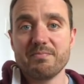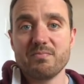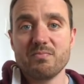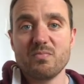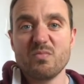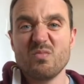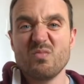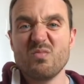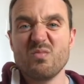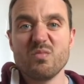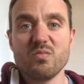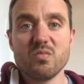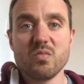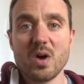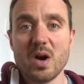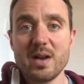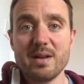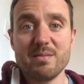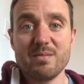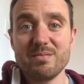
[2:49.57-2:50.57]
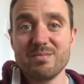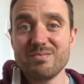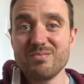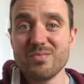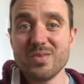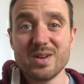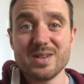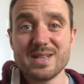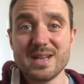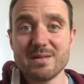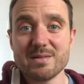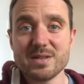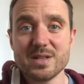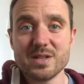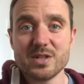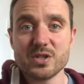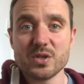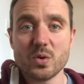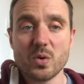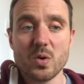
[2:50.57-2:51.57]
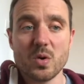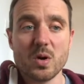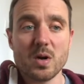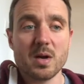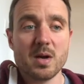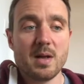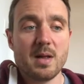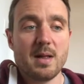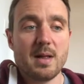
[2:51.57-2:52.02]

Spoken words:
run down to the store